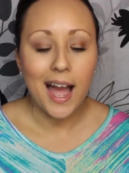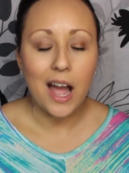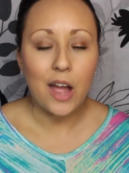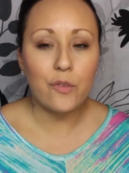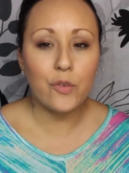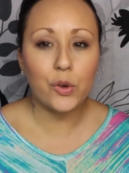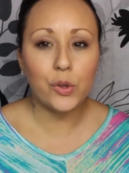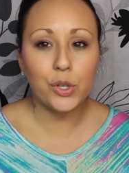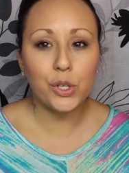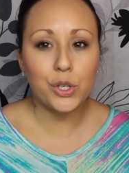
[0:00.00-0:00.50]

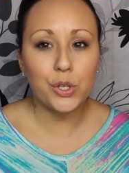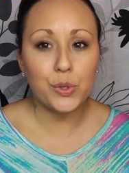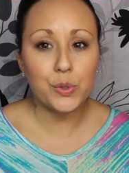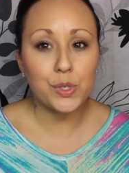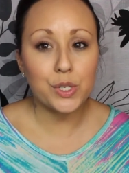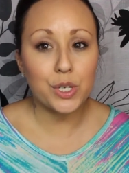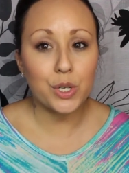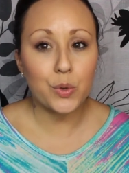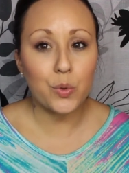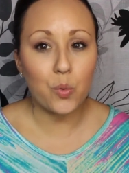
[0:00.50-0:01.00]
I've only
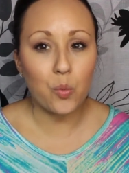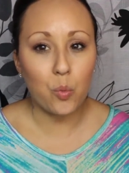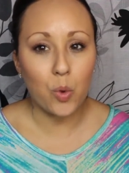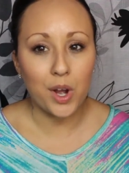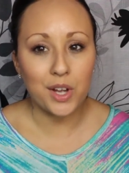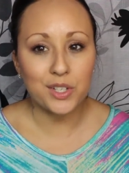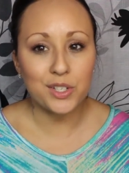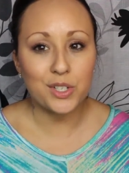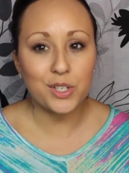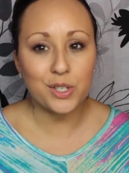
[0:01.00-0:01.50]
used it
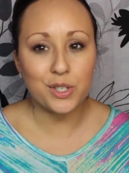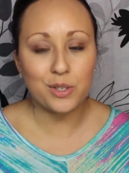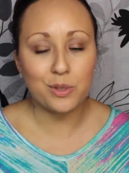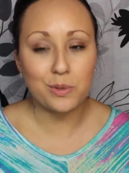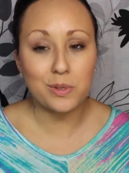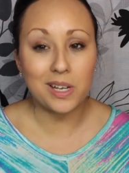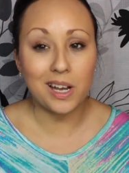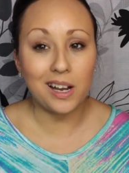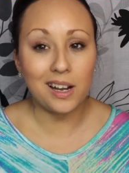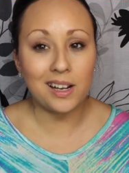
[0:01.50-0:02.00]
one to
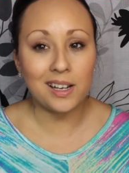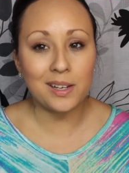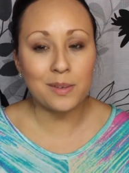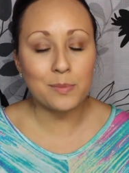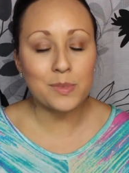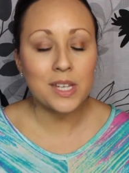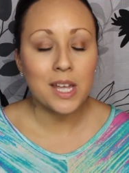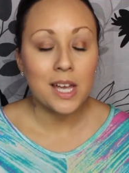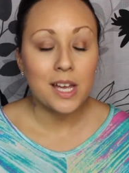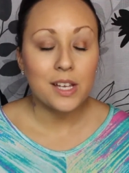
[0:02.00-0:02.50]
two
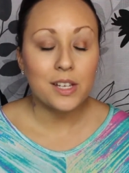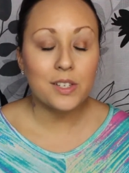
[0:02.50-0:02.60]
times,